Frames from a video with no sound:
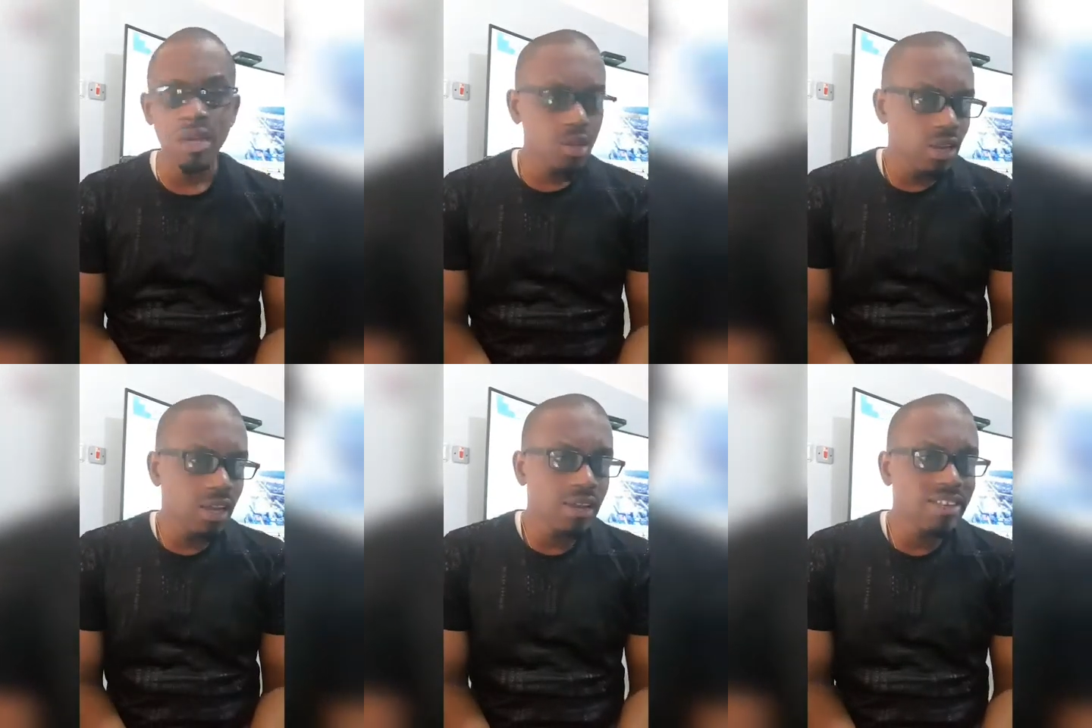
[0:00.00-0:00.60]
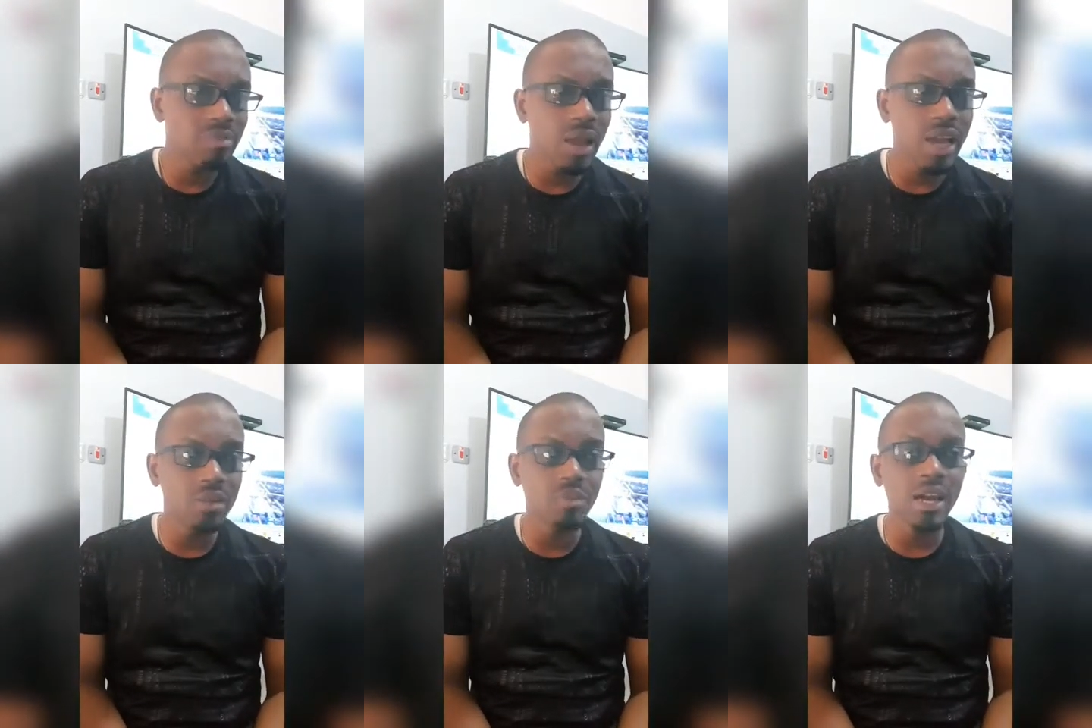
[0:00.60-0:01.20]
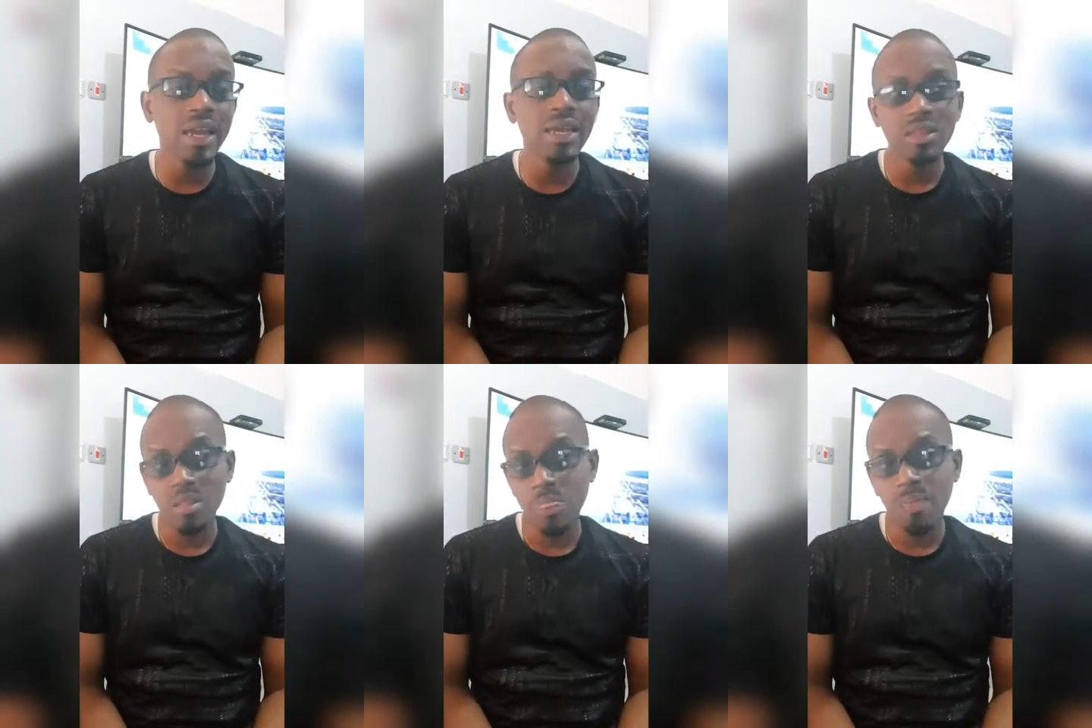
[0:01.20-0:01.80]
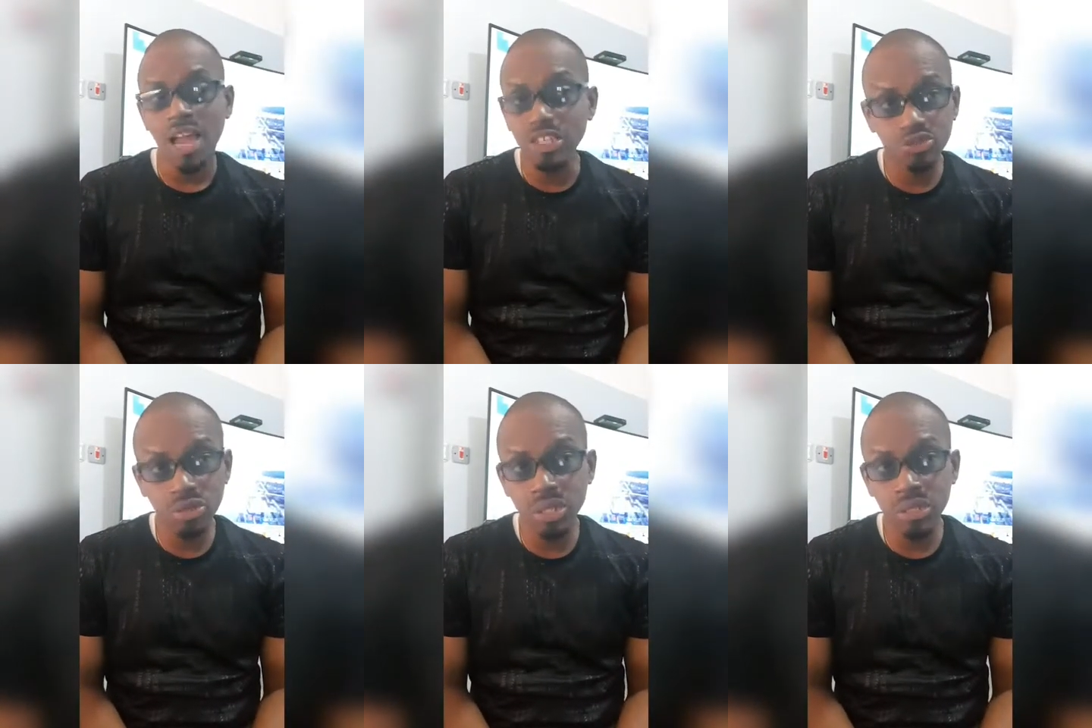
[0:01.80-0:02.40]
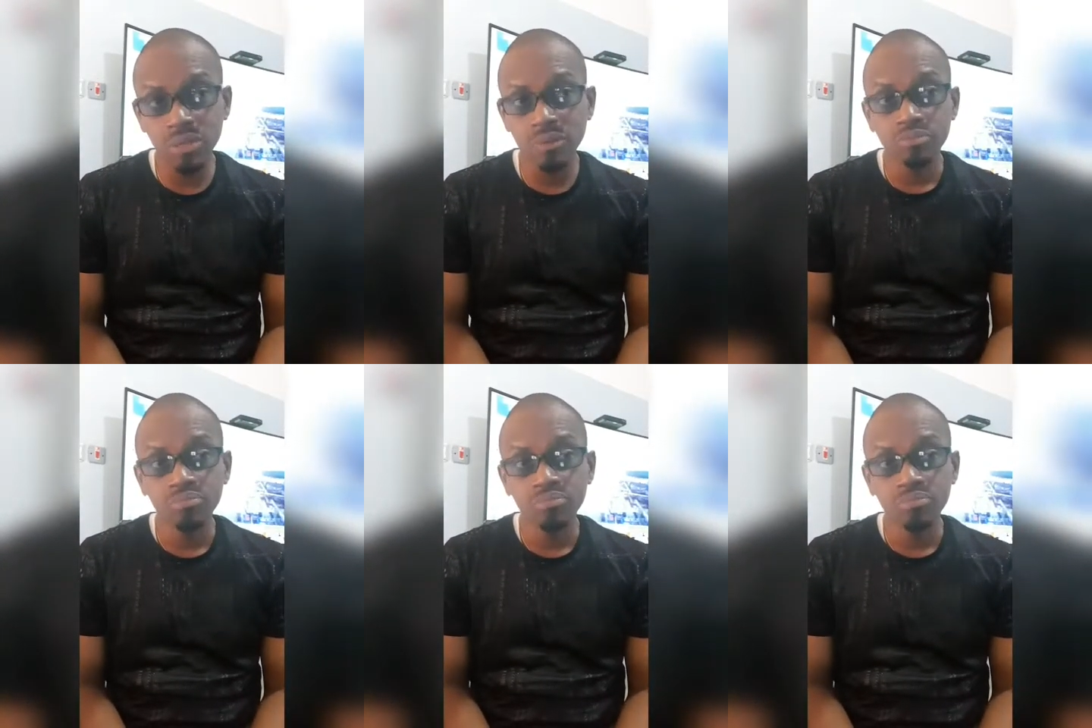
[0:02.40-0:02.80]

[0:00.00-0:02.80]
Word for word: You can get inspired by answering,